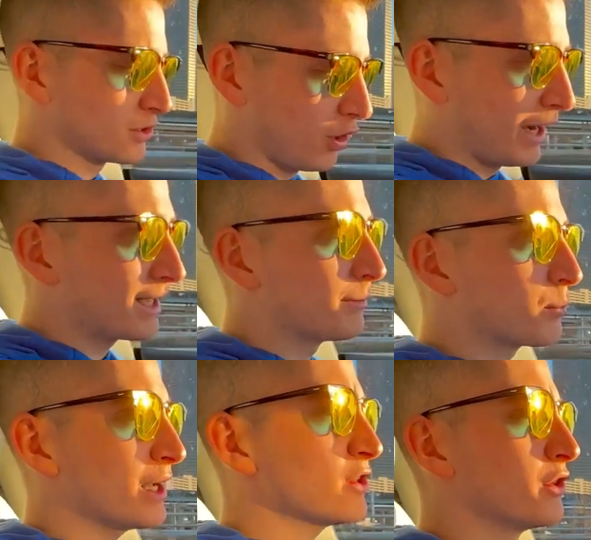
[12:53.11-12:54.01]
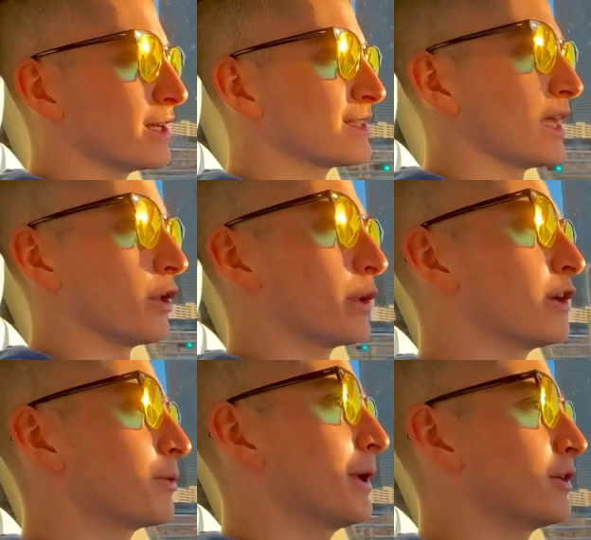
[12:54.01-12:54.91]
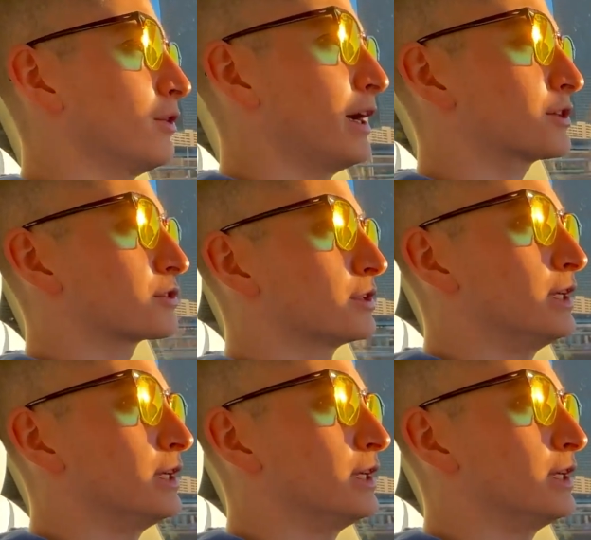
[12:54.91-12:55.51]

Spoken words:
So I can press on the accelerator pedal actually,